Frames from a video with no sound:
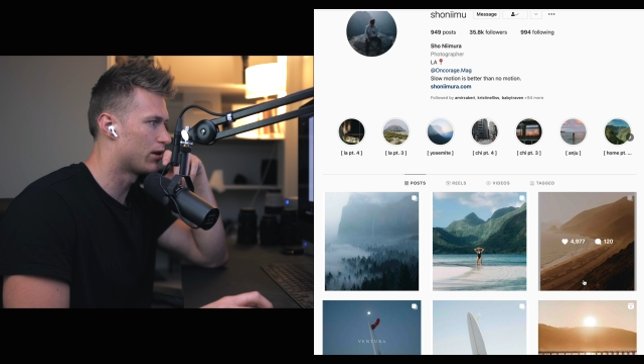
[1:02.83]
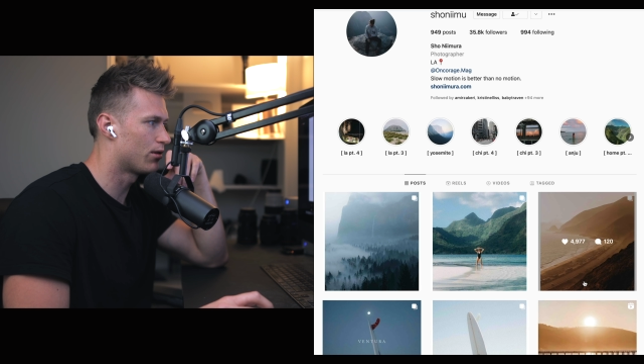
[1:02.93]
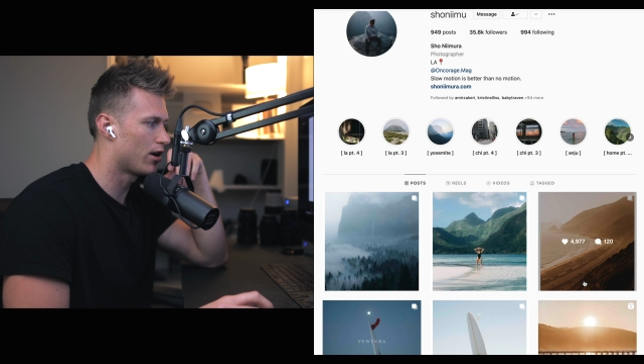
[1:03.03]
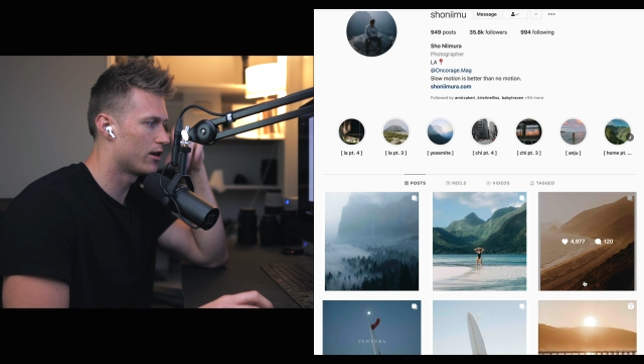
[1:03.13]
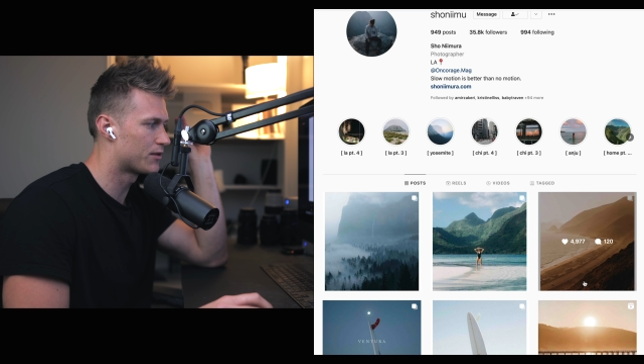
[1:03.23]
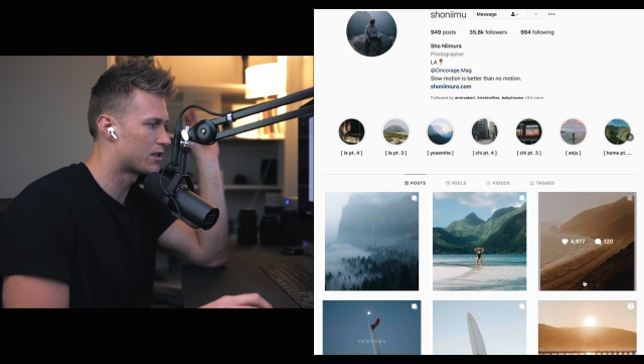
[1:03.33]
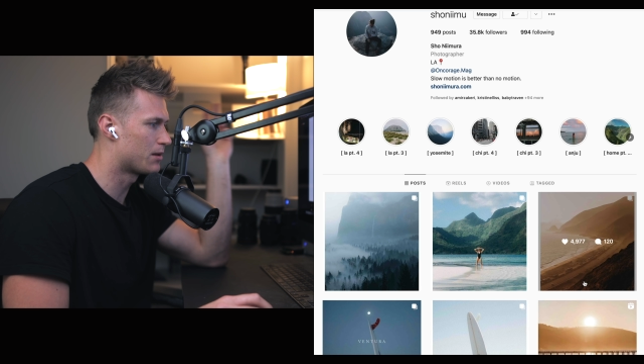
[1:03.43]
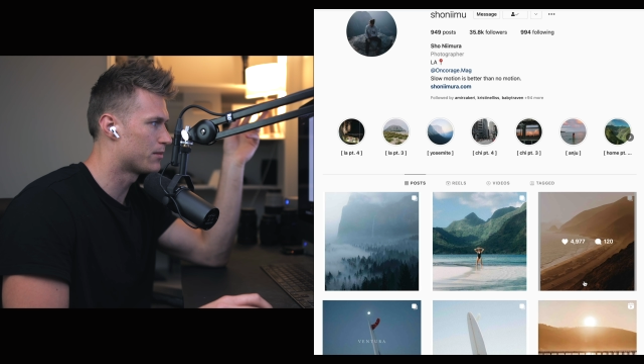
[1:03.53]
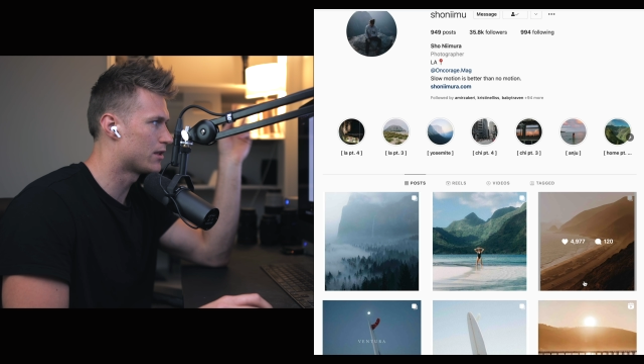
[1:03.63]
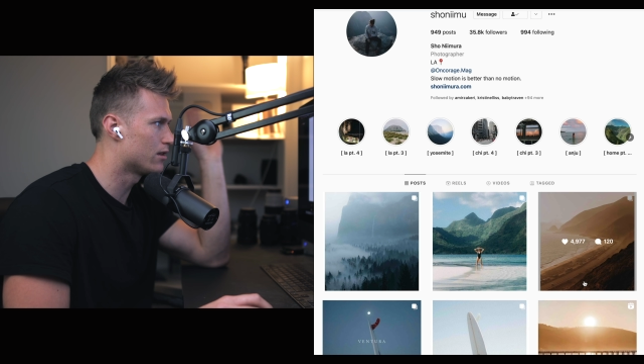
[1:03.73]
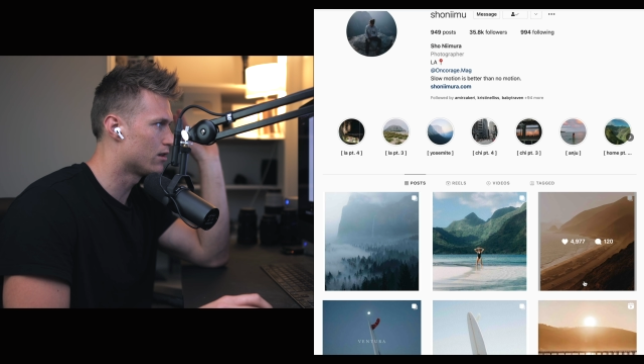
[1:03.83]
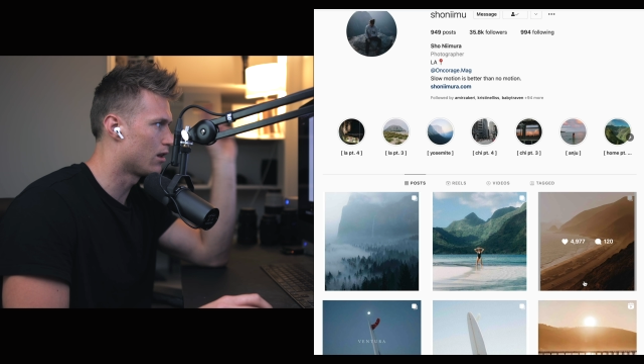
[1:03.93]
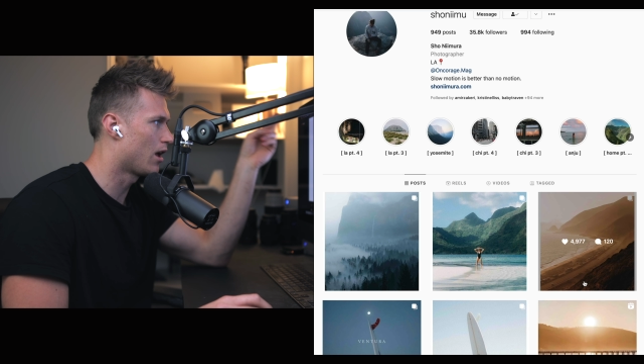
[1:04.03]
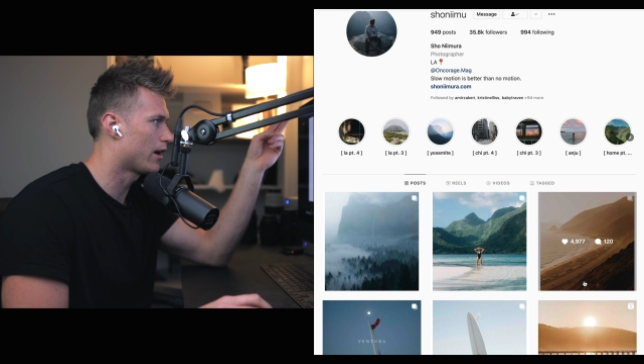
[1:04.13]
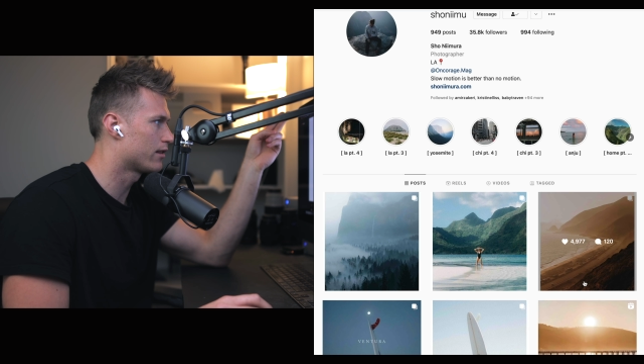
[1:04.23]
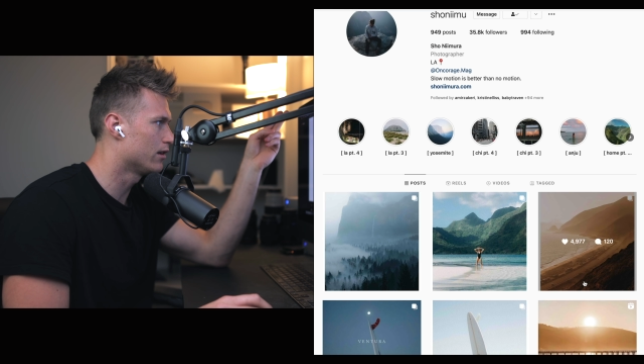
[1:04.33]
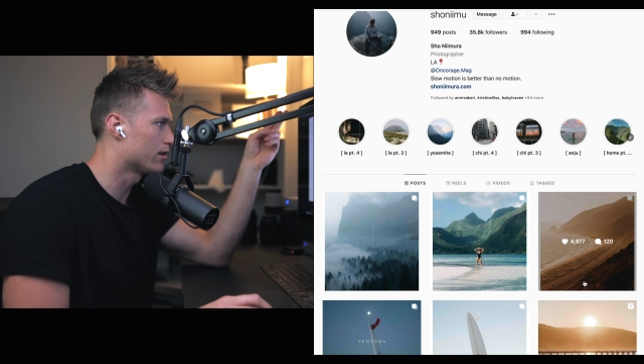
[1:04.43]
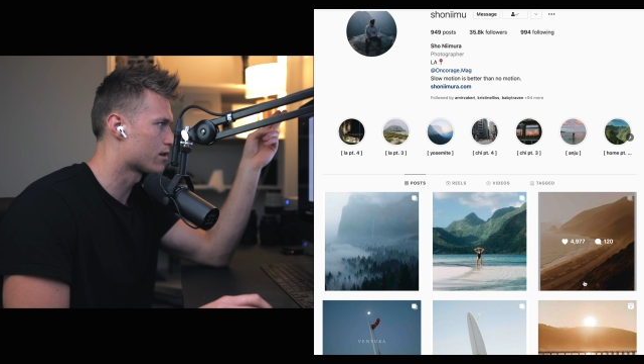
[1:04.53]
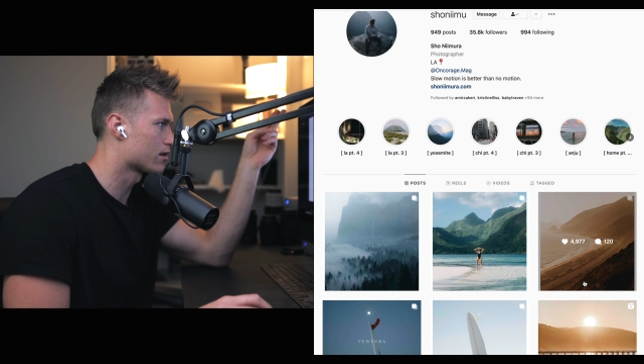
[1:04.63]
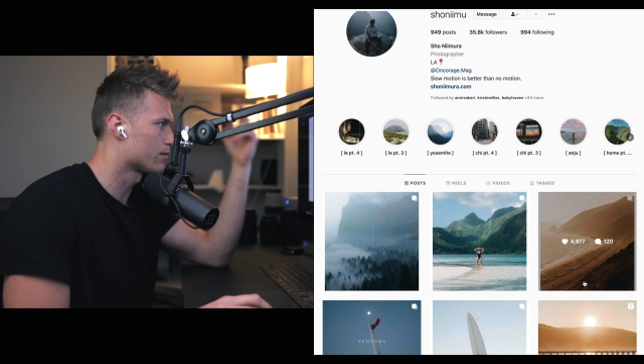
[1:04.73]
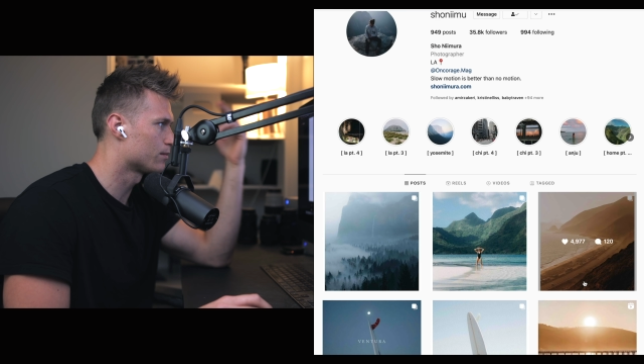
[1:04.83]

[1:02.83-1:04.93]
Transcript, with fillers: can create something like this.